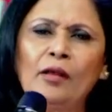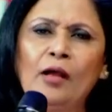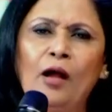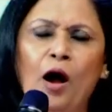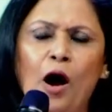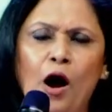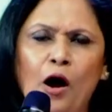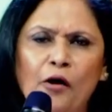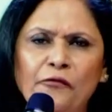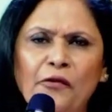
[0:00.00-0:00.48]

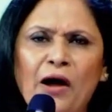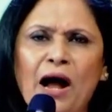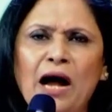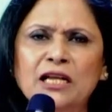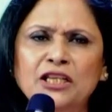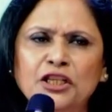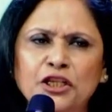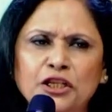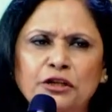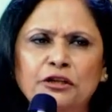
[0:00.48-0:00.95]
of
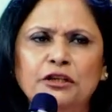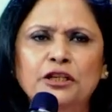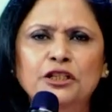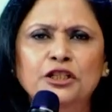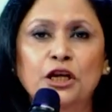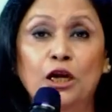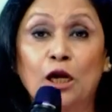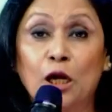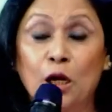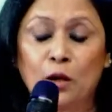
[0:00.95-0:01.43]
our
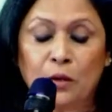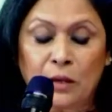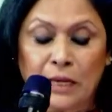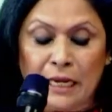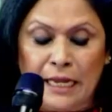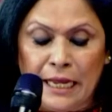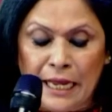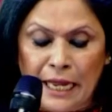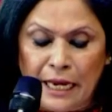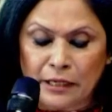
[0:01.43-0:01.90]
church
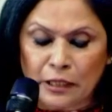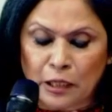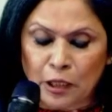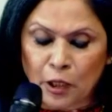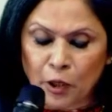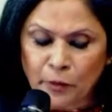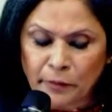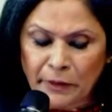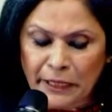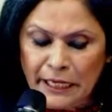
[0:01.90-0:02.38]
locally and
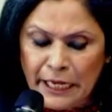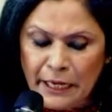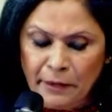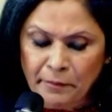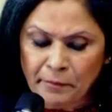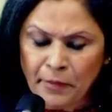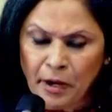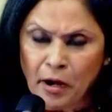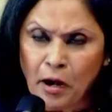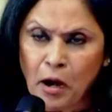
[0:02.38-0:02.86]
globally,
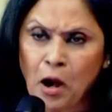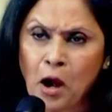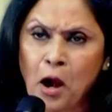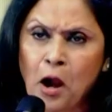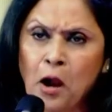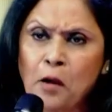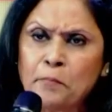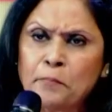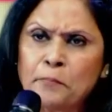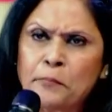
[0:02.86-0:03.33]

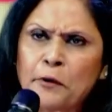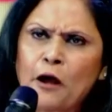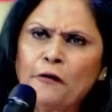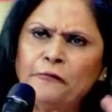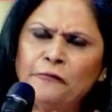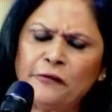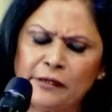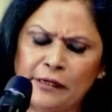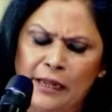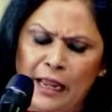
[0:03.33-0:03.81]

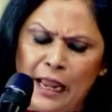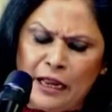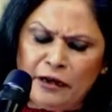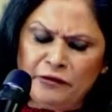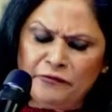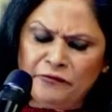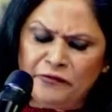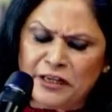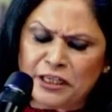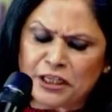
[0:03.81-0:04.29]
Prophet
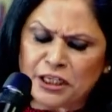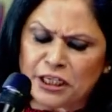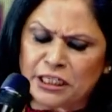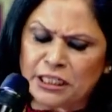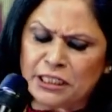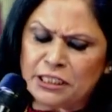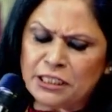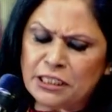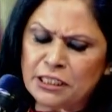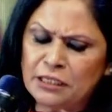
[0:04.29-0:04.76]

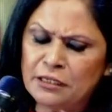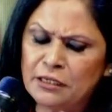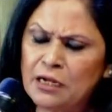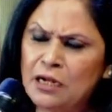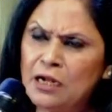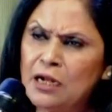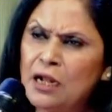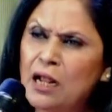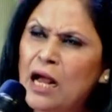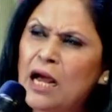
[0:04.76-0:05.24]
envisioned
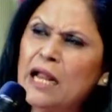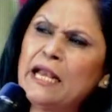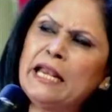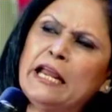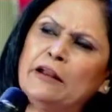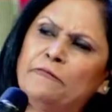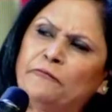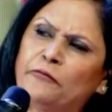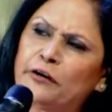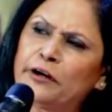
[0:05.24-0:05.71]
a
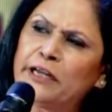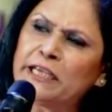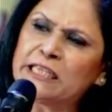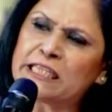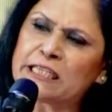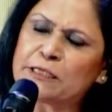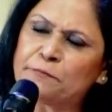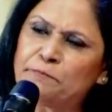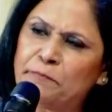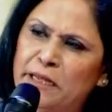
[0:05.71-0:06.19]
need for
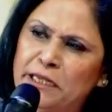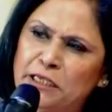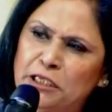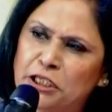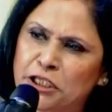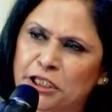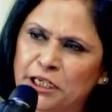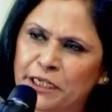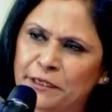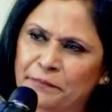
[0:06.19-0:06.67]

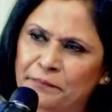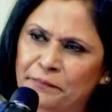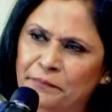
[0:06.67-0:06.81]
expansion.